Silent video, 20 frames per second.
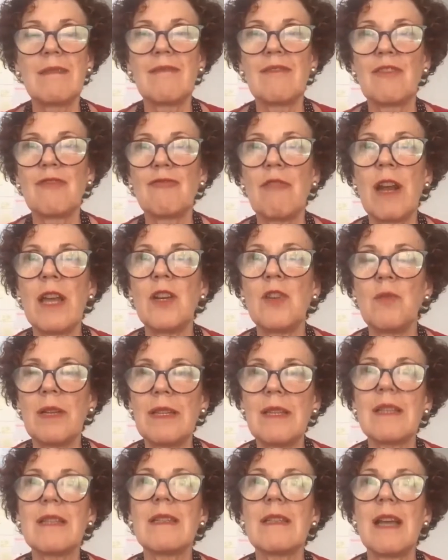trying to
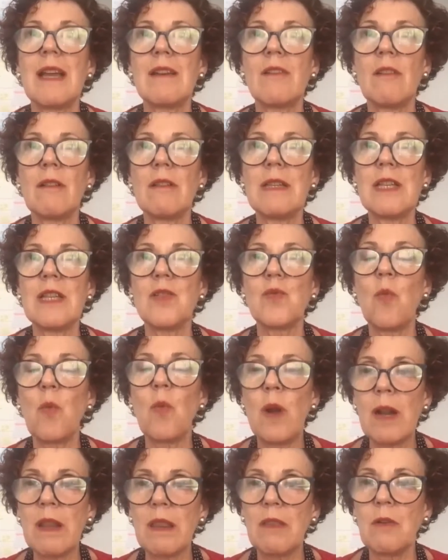understand all this
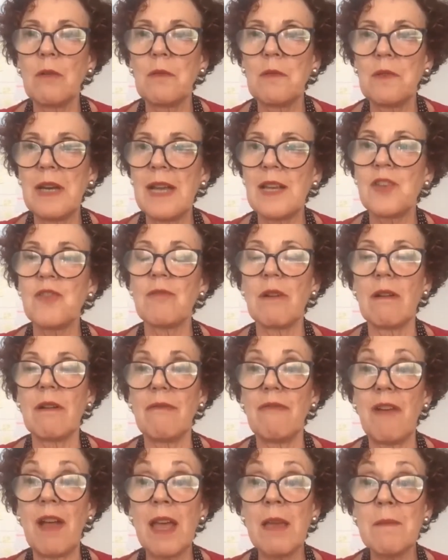wealth of natural
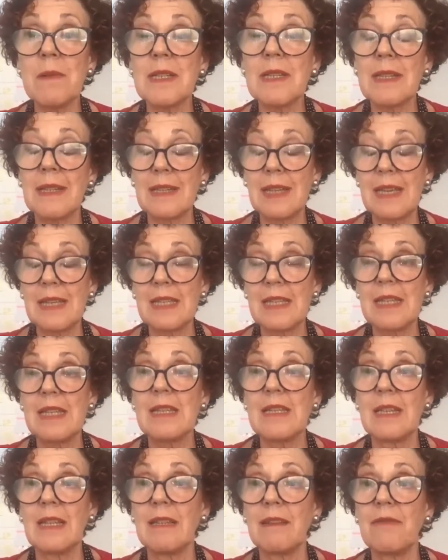fibers that they
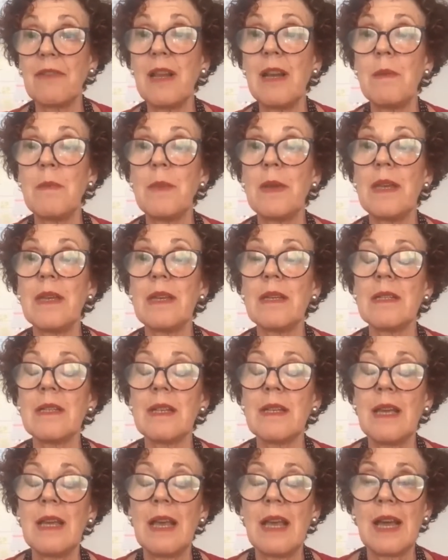exist in the Philippines.
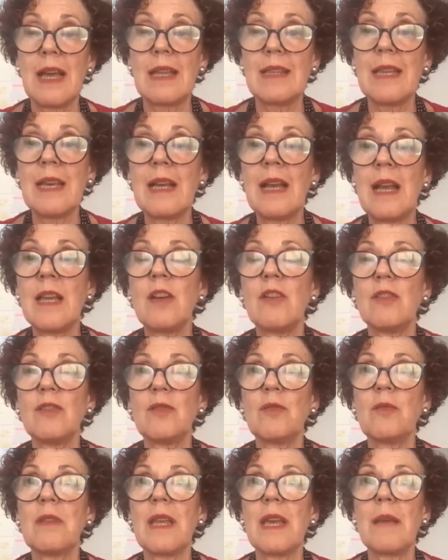And then I
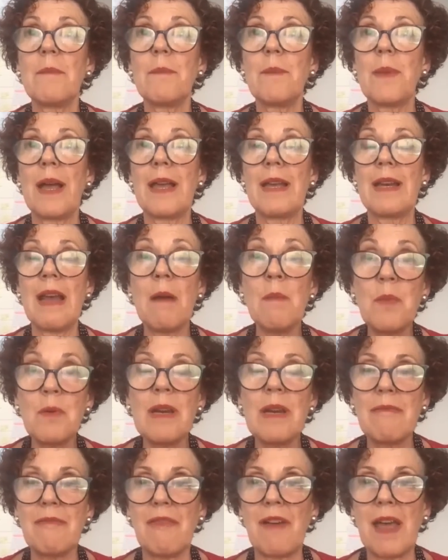got to the pineapple
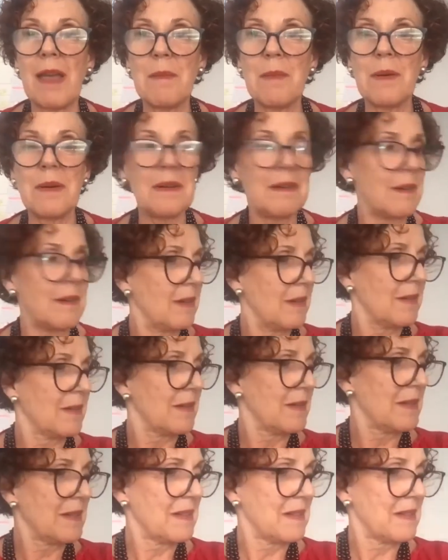leaf fiber.
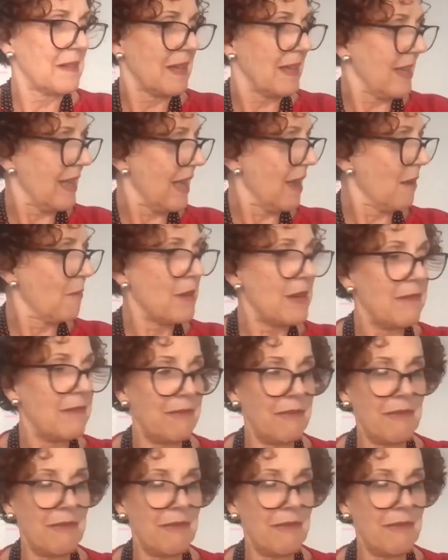I will